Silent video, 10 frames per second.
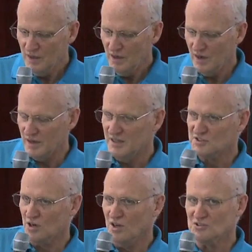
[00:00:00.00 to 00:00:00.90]

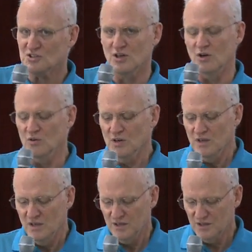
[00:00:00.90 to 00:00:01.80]
It's also
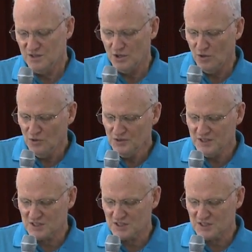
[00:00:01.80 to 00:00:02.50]
the only